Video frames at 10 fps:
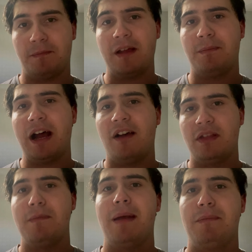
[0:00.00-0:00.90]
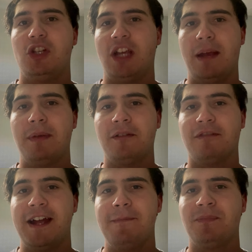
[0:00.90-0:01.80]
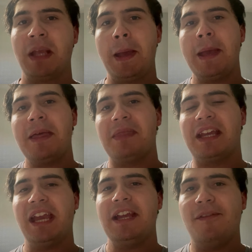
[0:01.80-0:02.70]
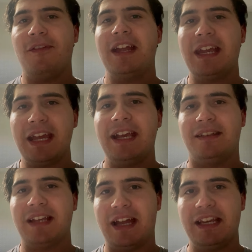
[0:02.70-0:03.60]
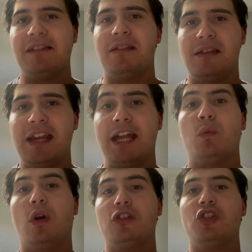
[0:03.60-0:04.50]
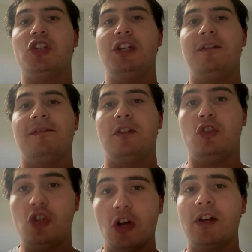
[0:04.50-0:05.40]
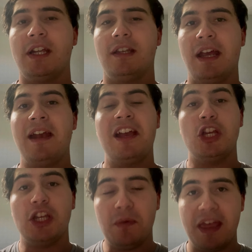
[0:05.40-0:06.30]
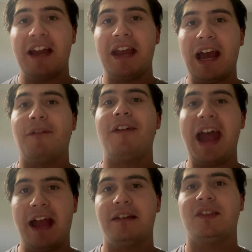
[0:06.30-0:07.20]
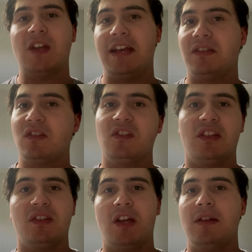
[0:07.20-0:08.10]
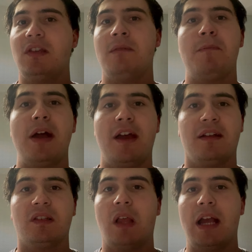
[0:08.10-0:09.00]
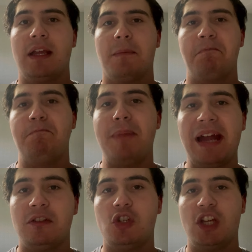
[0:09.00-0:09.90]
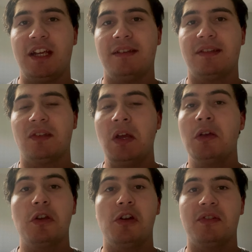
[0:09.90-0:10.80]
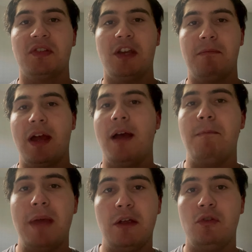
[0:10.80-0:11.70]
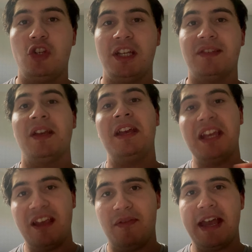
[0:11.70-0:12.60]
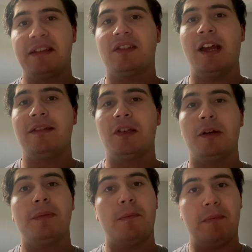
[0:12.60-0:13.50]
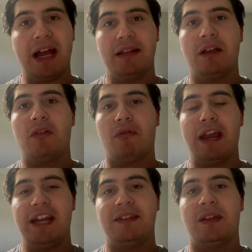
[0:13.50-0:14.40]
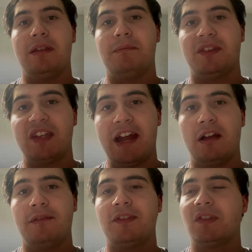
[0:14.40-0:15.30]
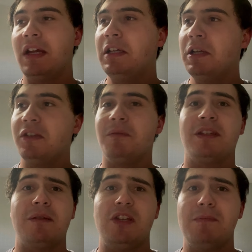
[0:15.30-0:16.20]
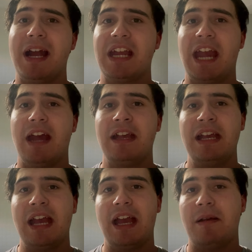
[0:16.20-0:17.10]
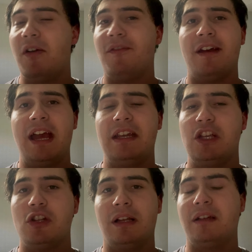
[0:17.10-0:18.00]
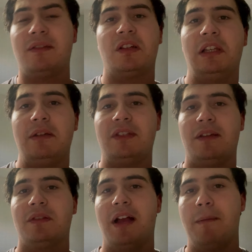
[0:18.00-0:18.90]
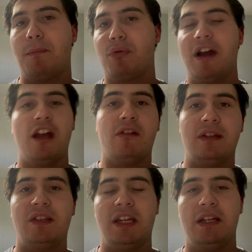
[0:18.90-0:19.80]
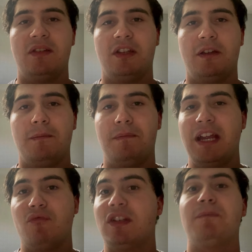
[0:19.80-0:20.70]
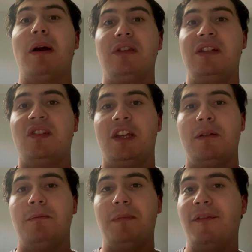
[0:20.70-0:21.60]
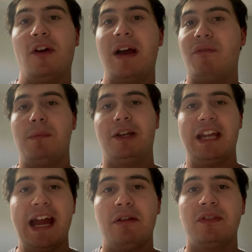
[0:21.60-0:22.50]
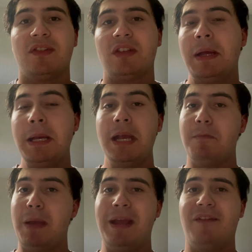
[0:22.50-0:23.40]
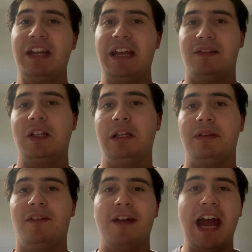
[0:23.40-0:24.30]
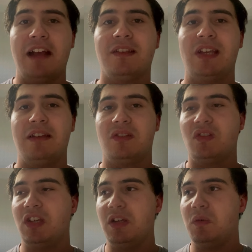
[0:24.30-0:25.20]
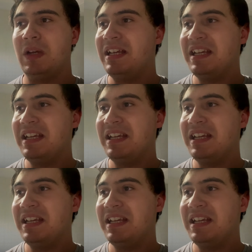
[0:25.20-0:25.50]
a part of the membership, right? The key thing is, at the end of the day, once you've joined, you then have access to certain perks like badges, custom emojis, if they're set up by the creator themselves, Sometimes you might get other additional exclusives like priority to being responded to before everybody else, maybe having exclusive access to